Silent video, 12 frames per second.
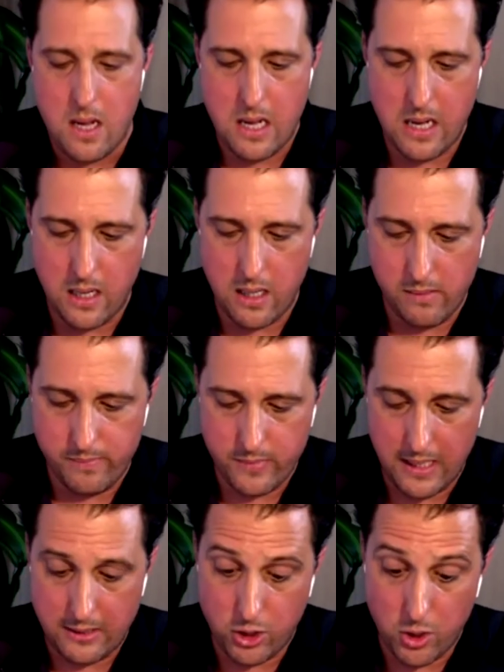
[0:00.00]

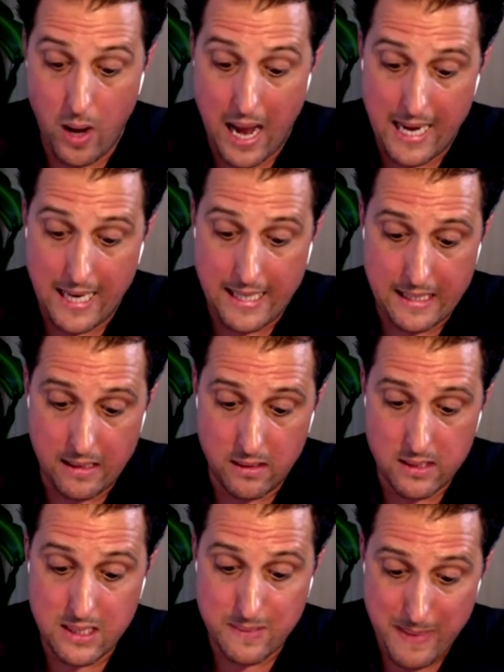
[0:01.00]
And so I
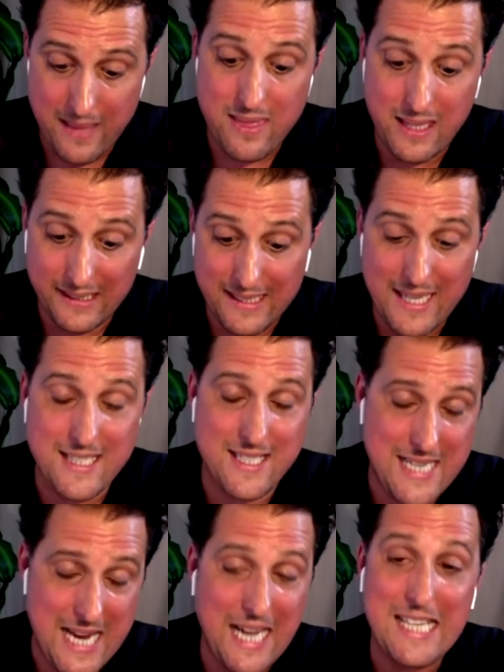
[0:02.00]
spent the
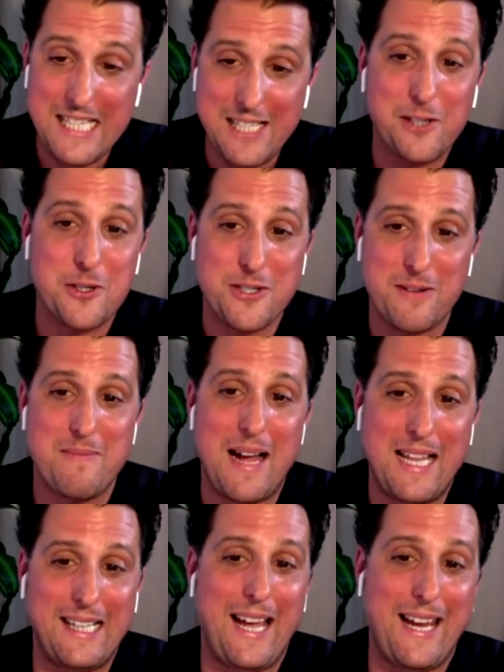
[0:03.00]
next 10 years of
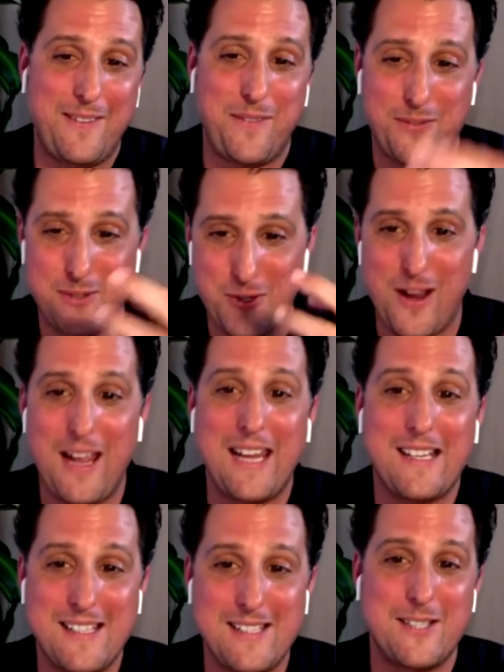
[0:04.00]
my life
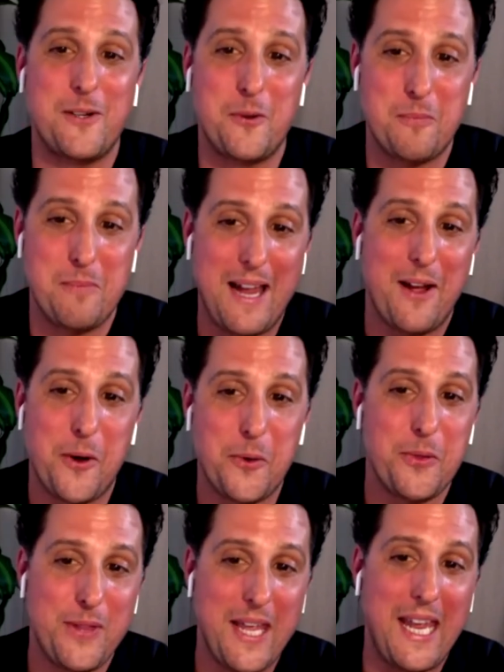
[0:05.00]
trying to do my
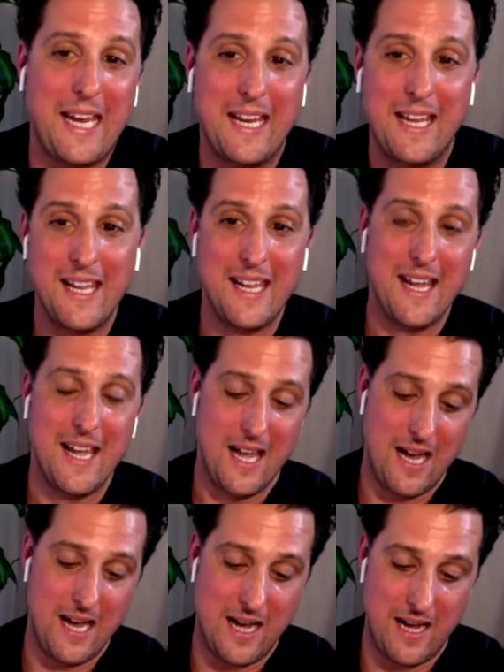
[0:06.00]
own thing.
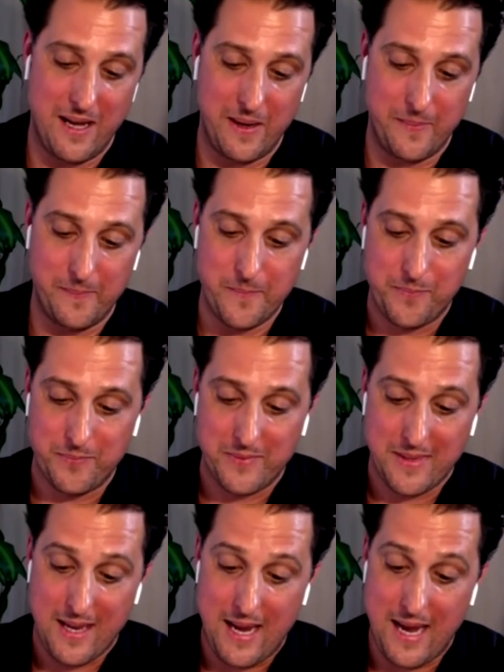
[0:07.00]

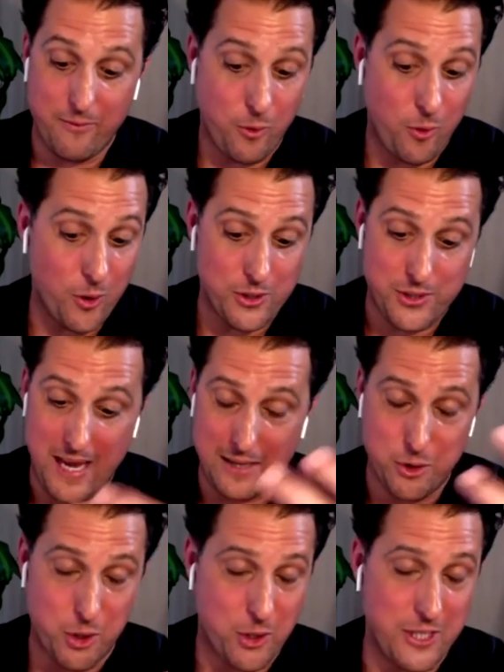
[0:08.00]
And of course, that
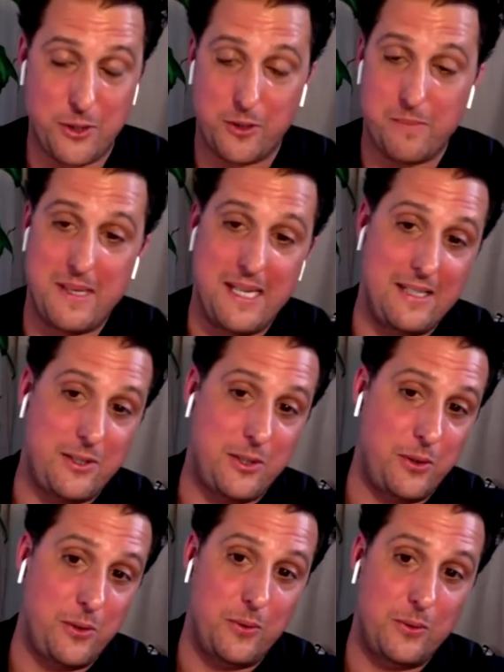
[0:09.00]
journey took me
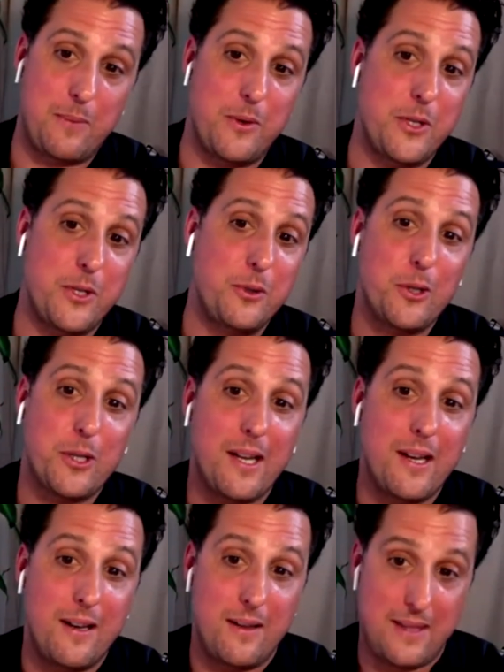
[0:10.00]
to, like, when you look
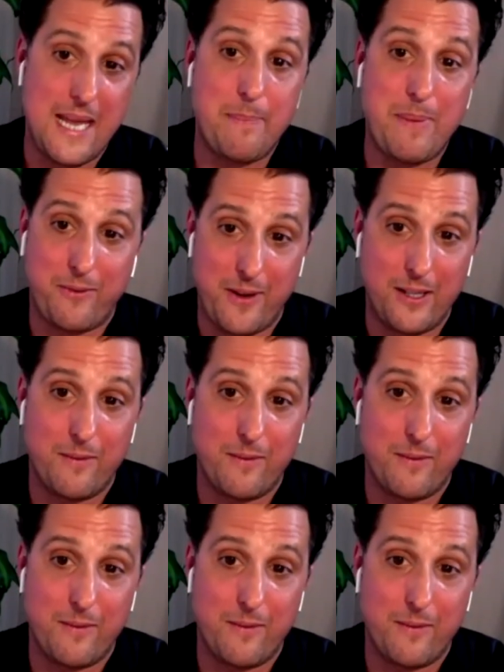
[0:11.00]
at the epic fail